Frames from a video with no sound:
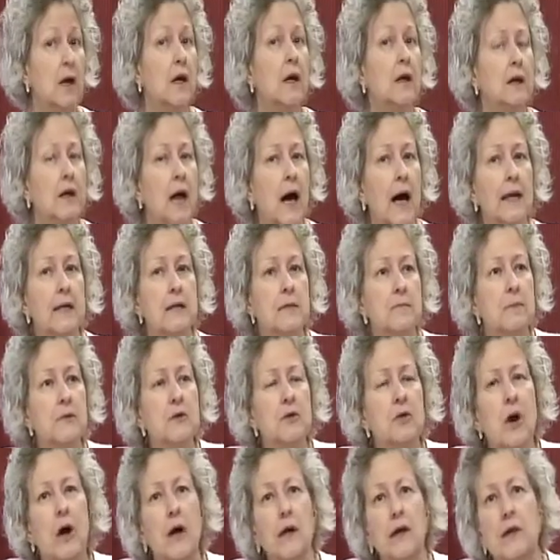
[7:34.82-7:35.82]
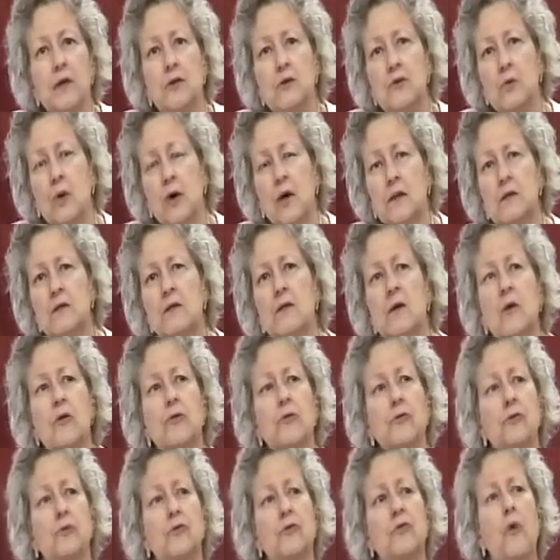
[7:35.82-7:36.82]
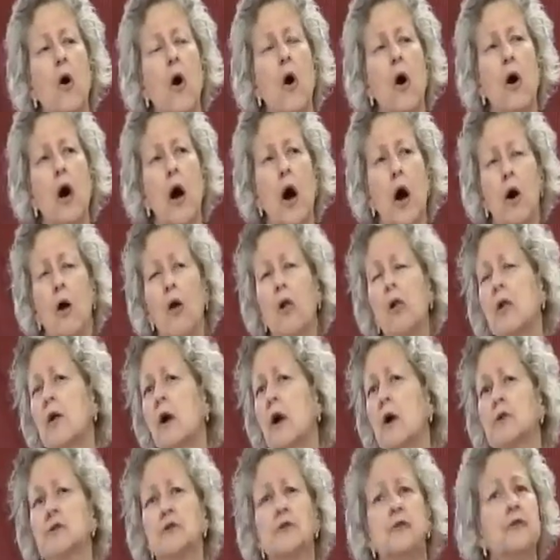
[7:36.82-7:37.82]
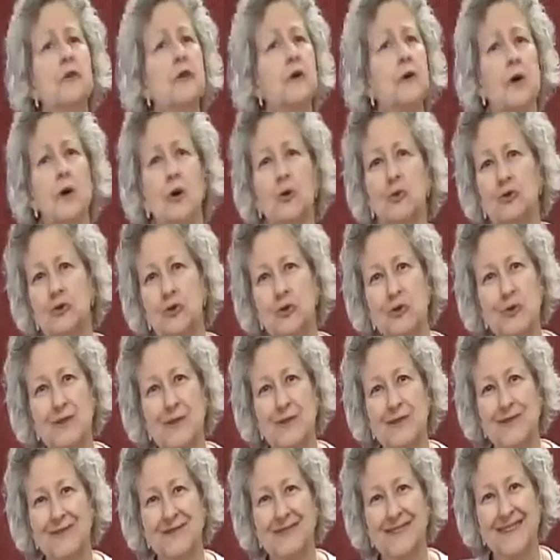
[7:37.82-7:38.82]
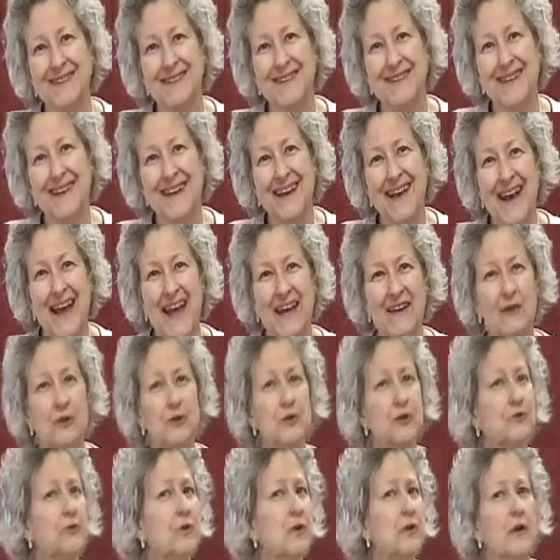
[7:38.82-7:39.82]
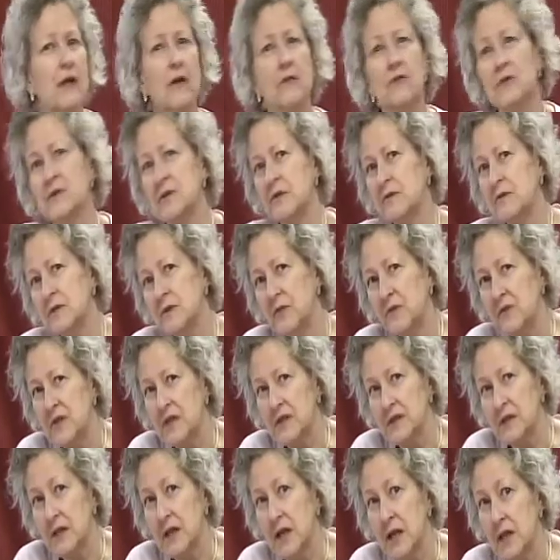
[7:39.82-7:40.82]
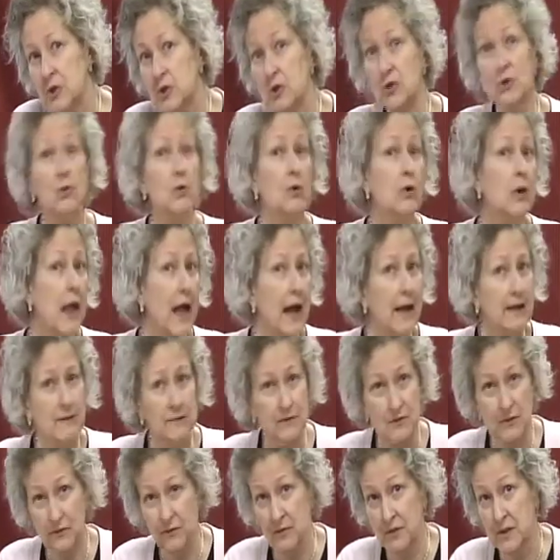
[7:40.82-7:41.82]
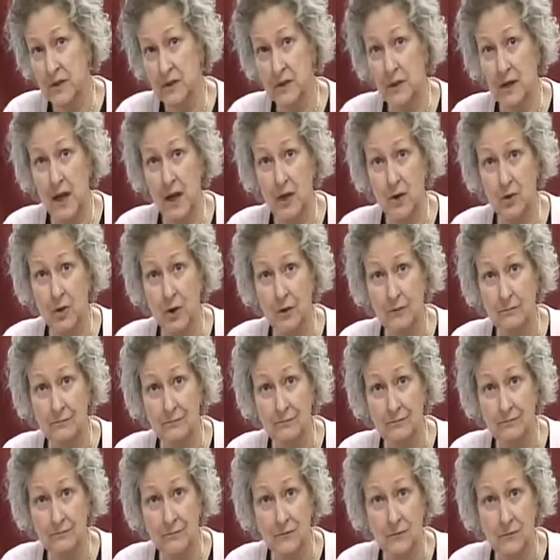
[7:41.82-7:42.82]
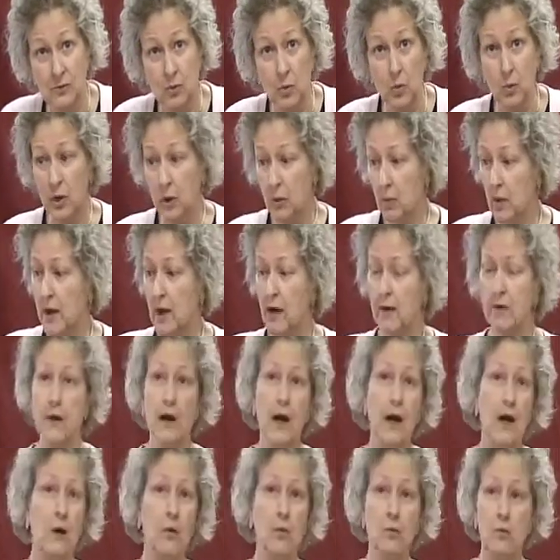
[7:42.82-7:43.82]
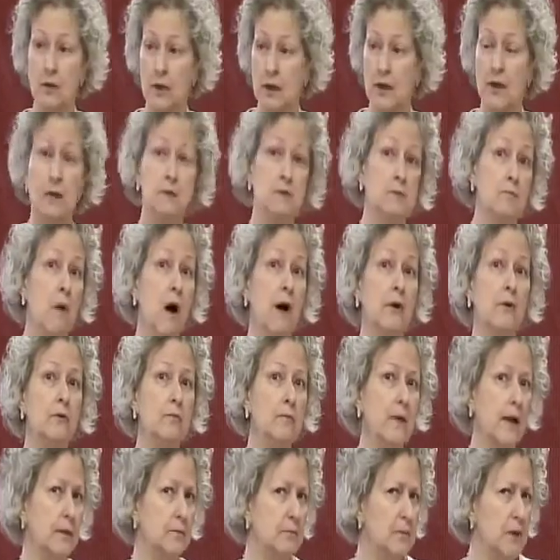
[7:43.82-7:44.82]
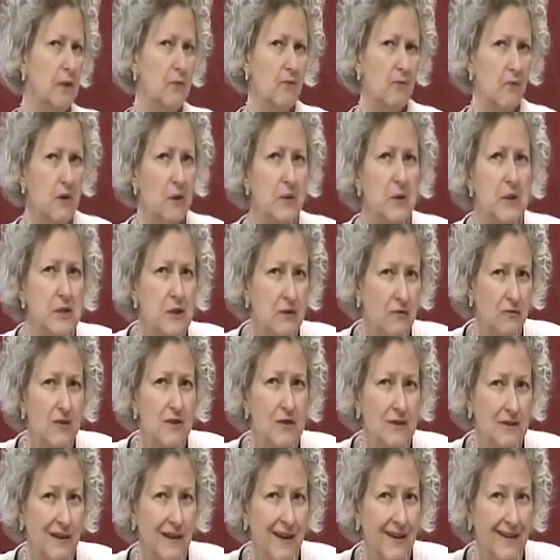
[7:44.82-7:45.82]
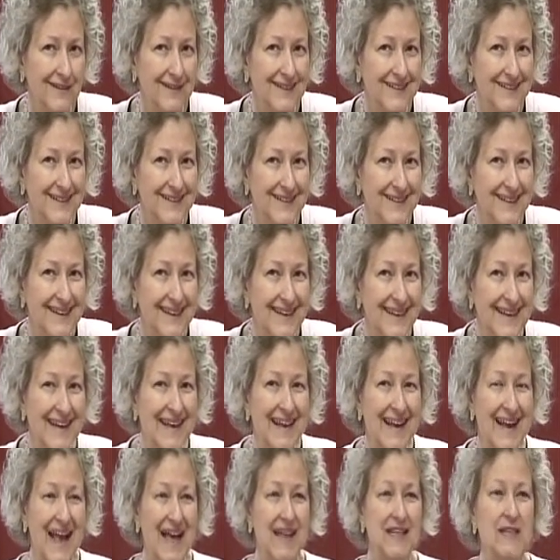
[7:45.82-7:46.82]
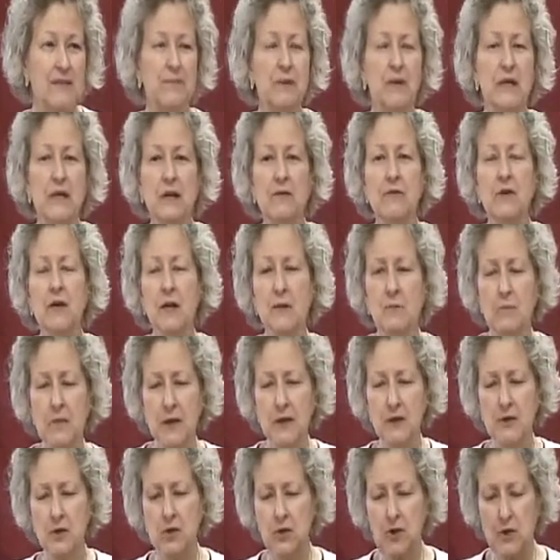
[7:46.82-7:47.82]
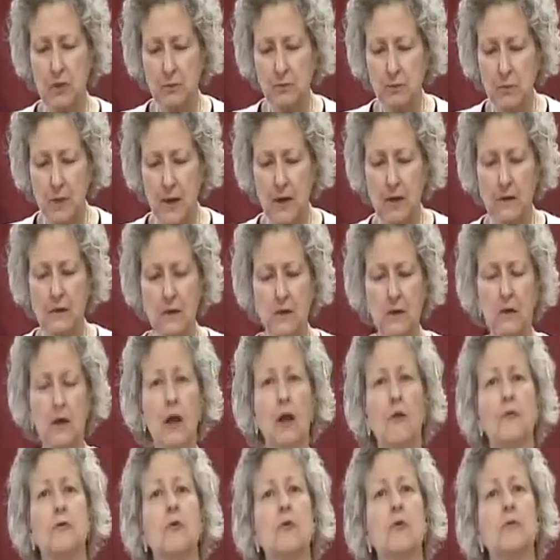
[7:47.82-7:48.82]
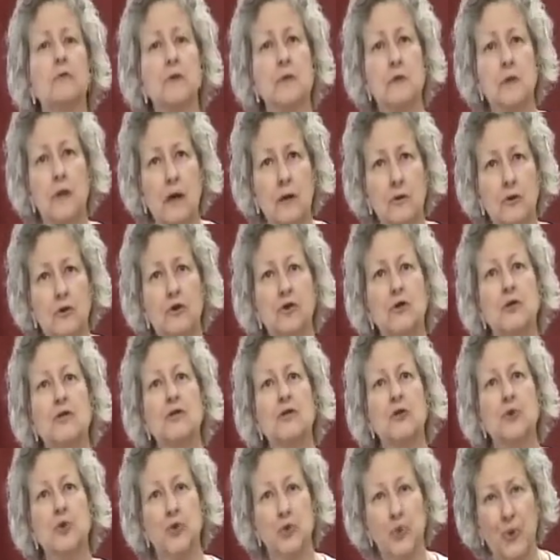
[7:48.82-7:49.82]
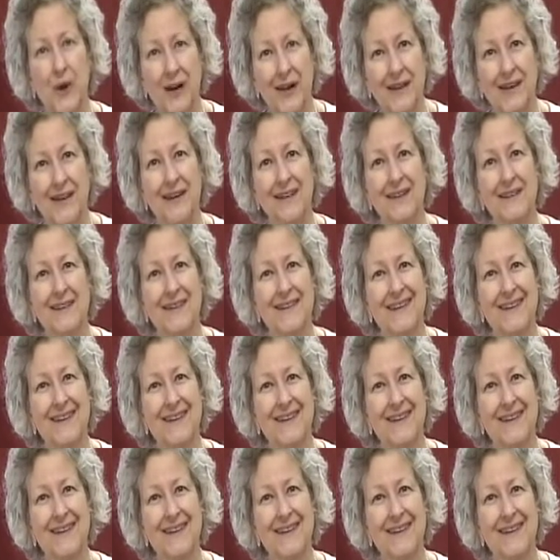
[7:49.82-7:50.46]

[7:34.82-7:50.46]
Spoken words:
God has been talking to us through all our different cultures and our different levels of sophistication or lack of sophistication to where we are now as modern man being very sophisticated, and has been giving a message to meet the level of intelligence and training,